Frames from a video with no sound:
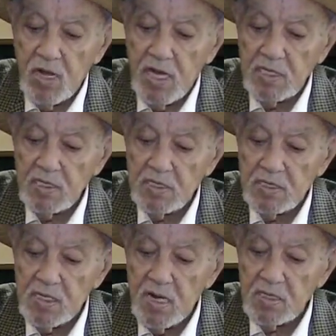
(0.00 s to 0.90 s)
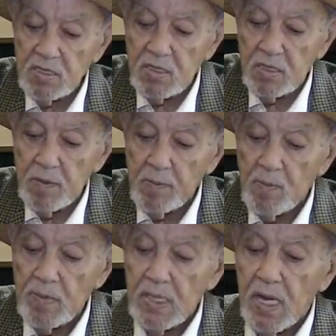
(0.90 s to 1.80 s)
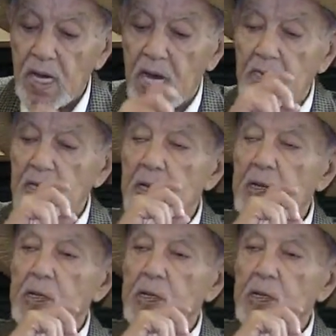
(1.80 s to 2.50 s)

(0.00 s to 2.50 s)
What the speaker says: line started. And